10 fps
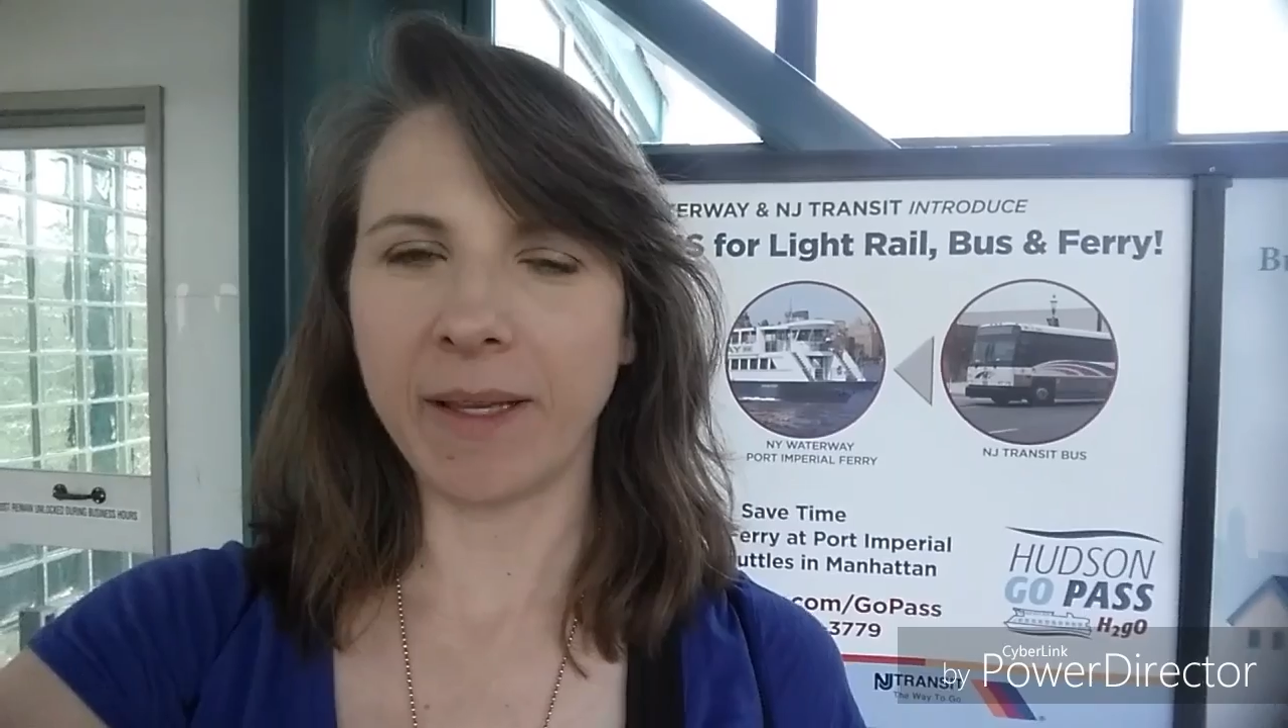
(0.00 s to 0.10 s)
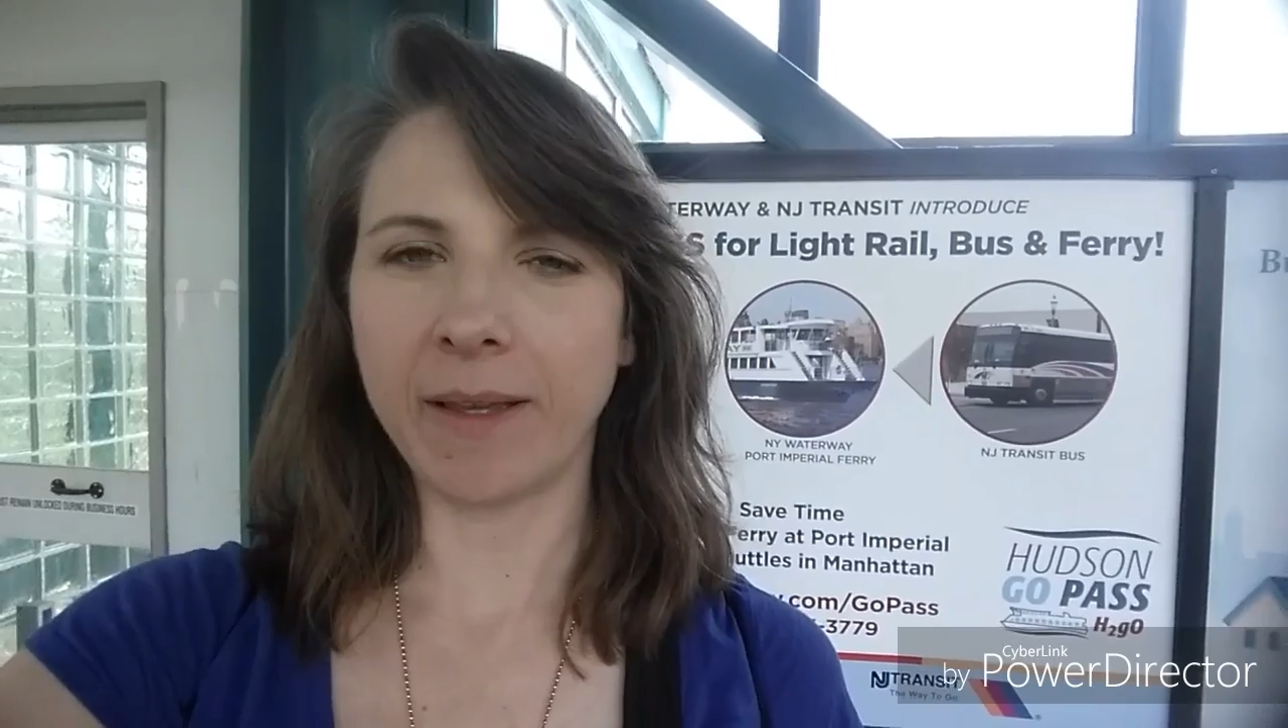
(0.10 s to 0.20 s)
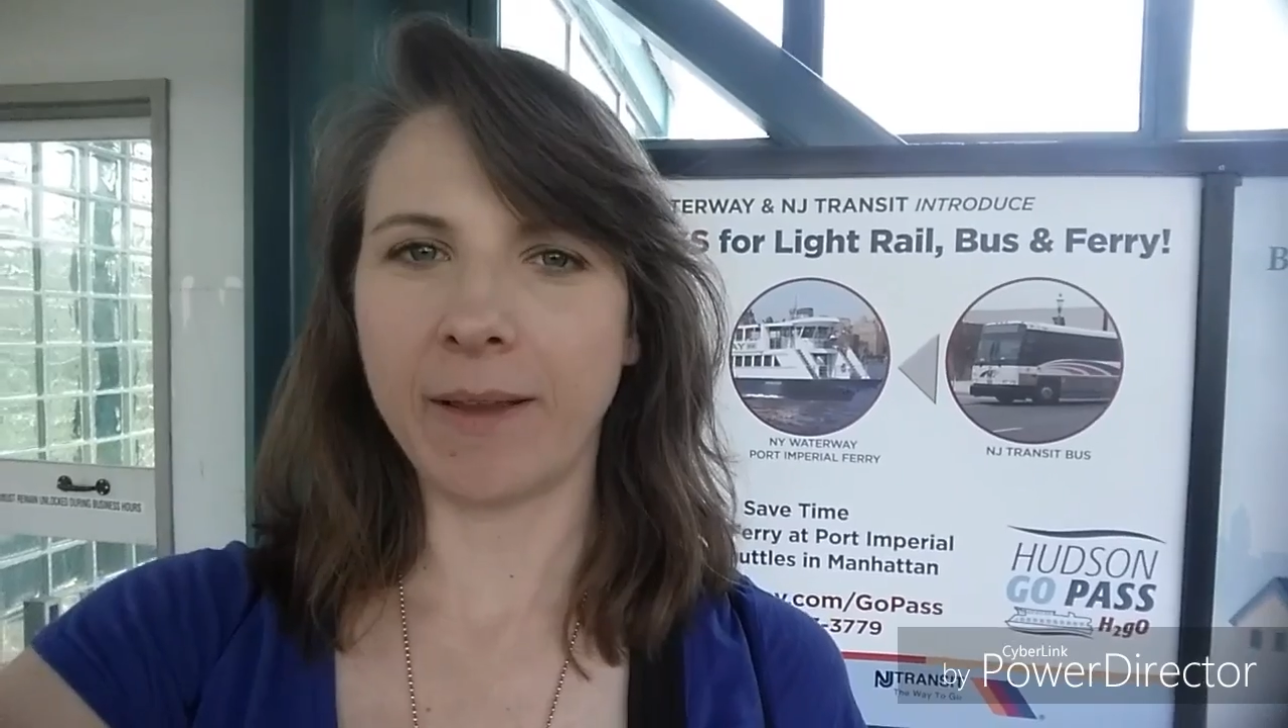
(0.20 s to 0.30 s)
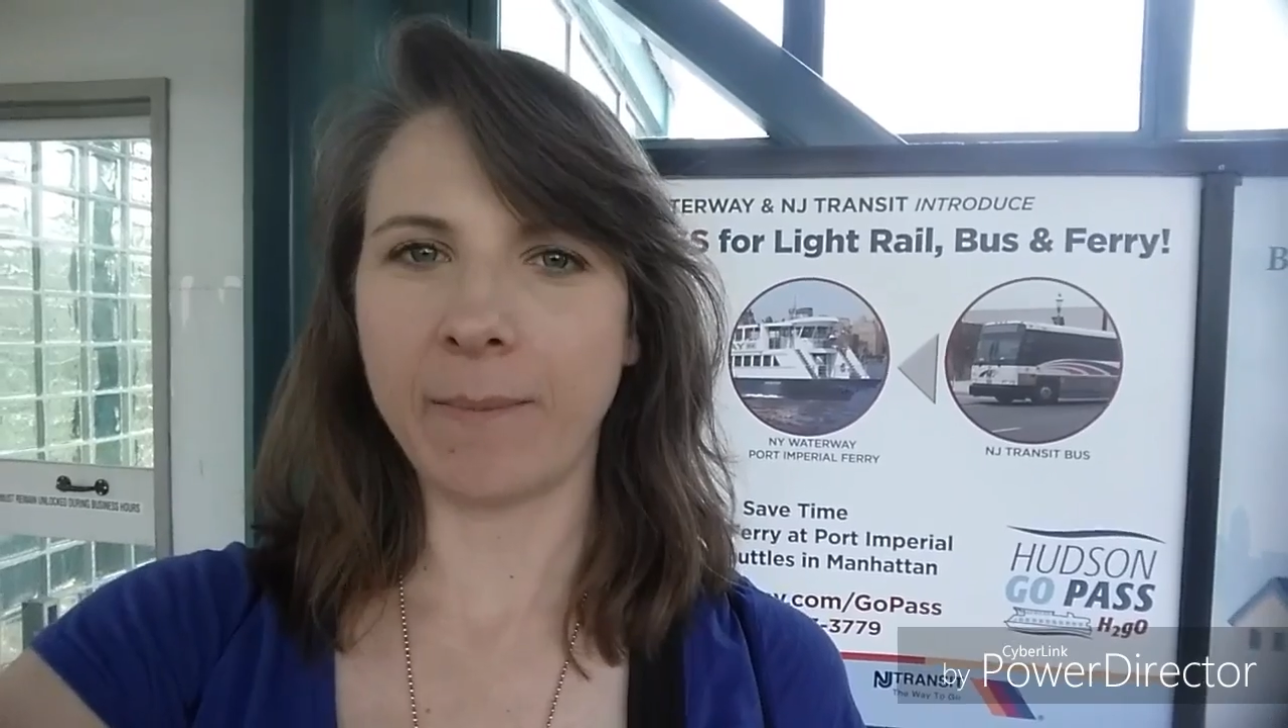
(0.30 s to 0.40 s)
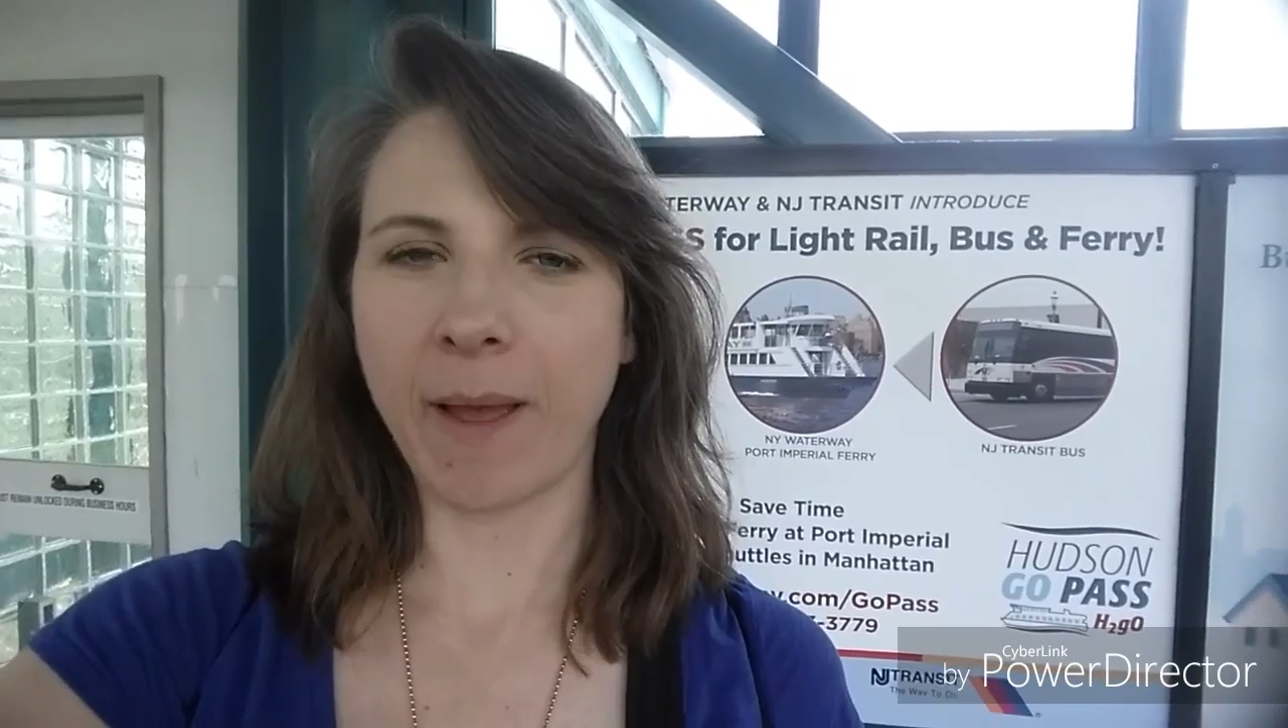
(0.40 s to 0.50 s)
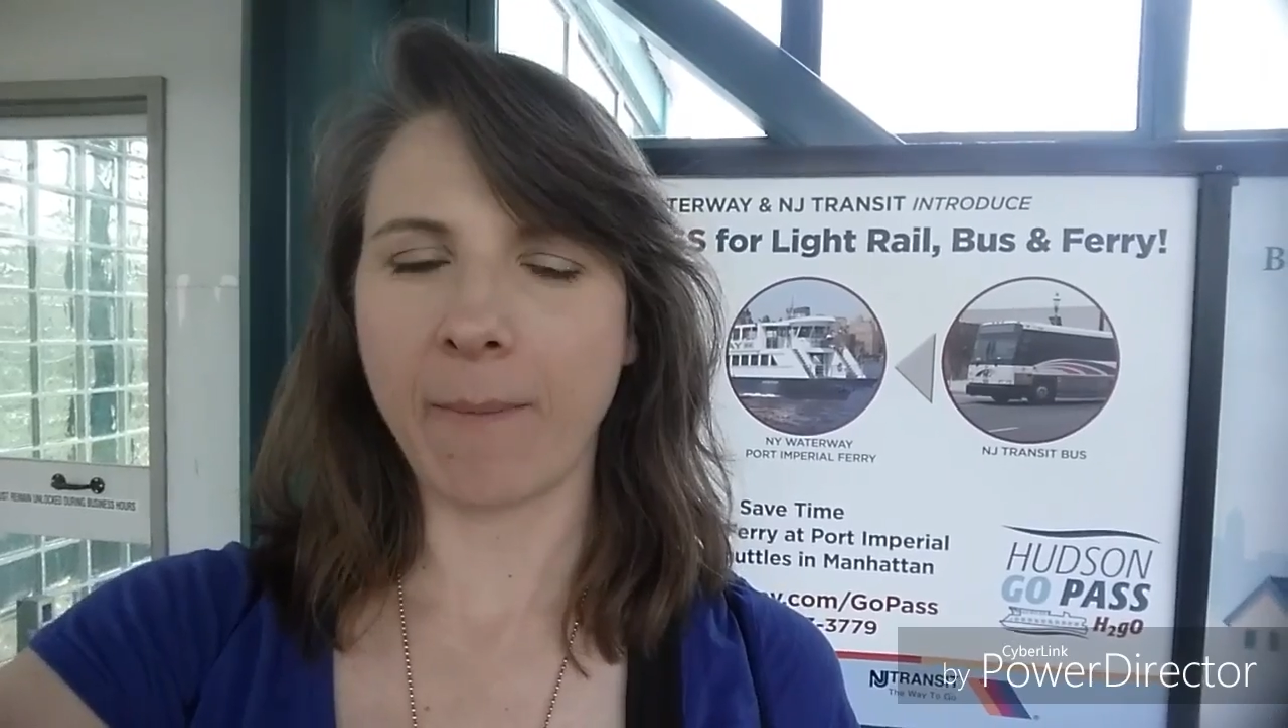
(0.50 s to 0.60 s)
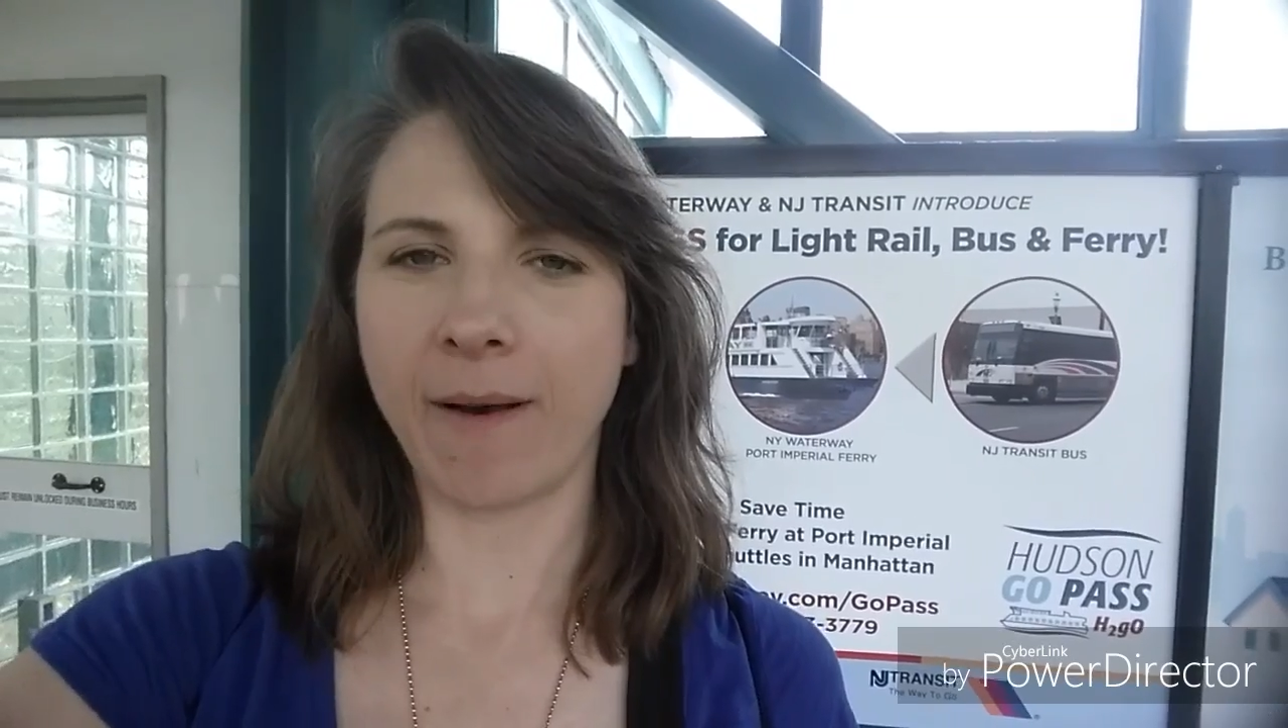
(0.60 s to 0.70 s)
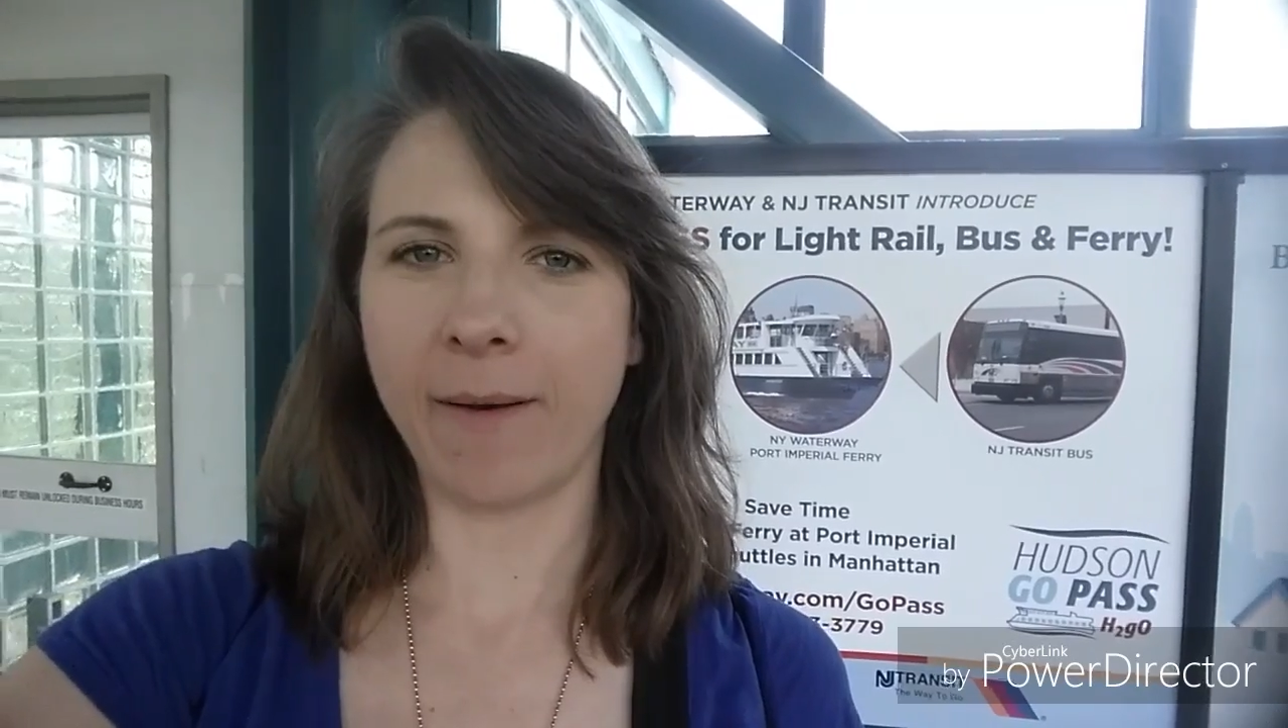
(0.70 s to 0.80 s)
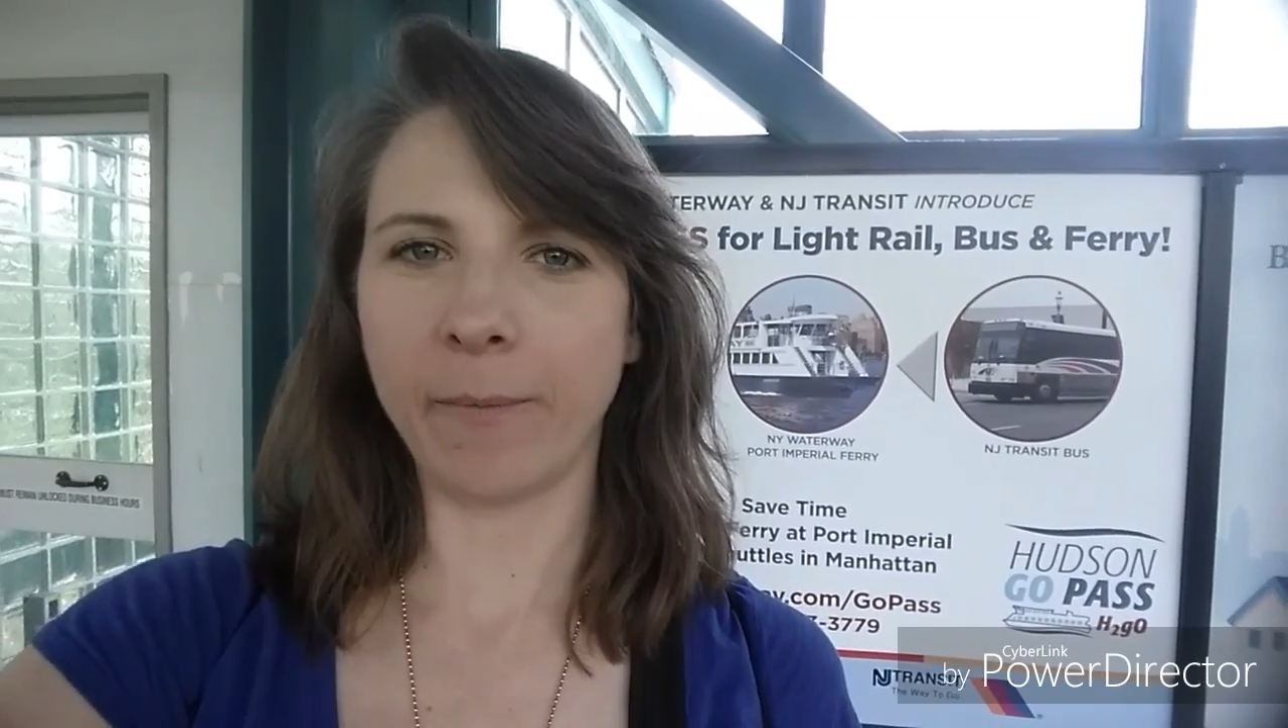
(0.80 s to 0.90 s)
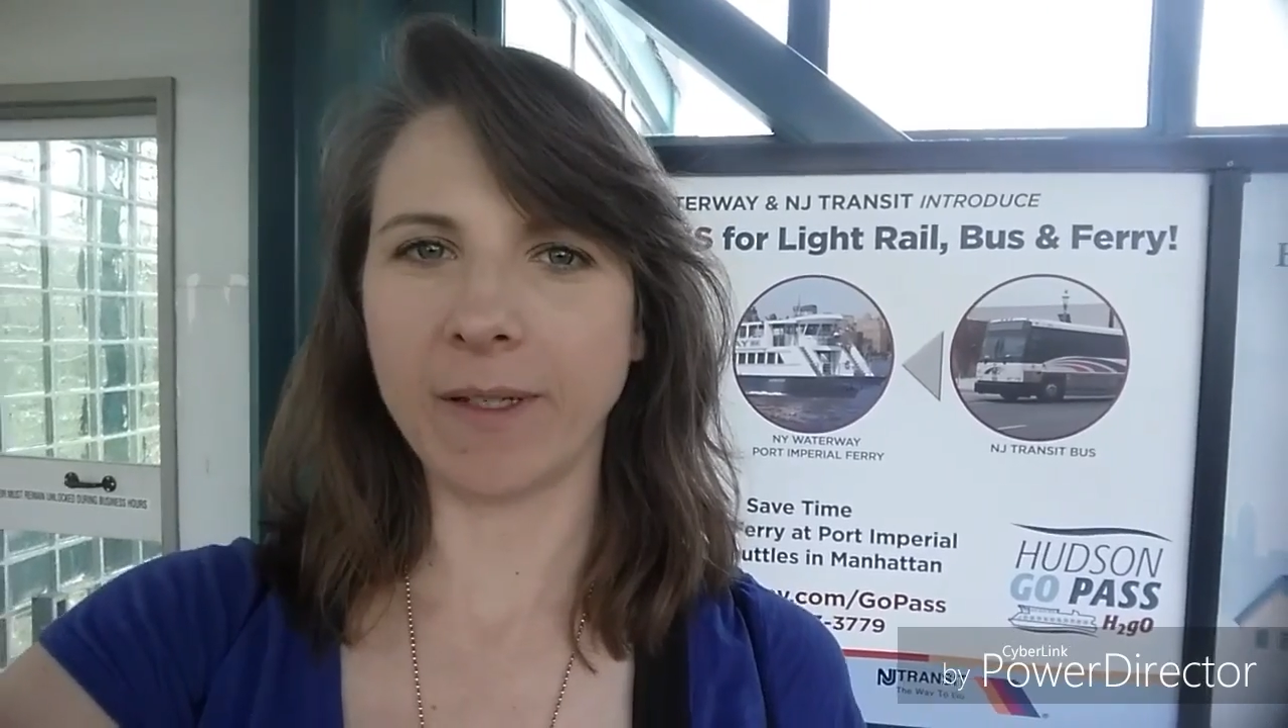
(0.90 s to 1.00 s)
Me and my
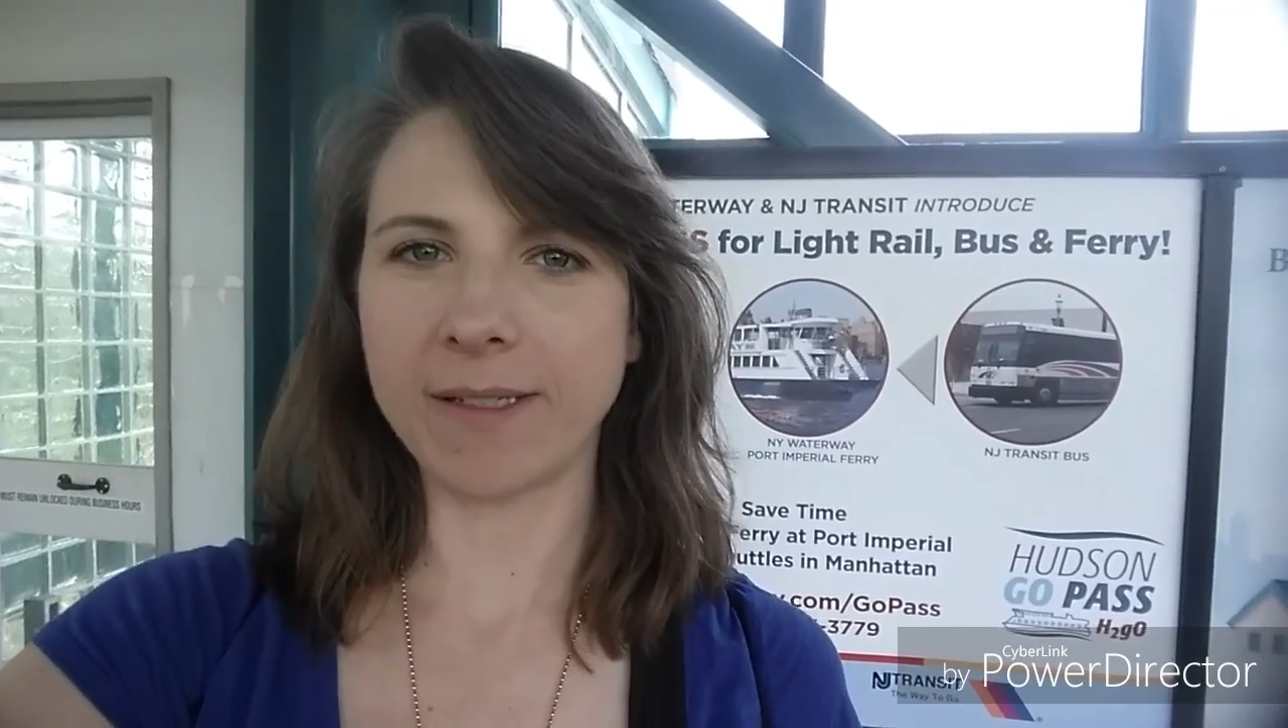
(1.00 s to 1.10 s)
mom,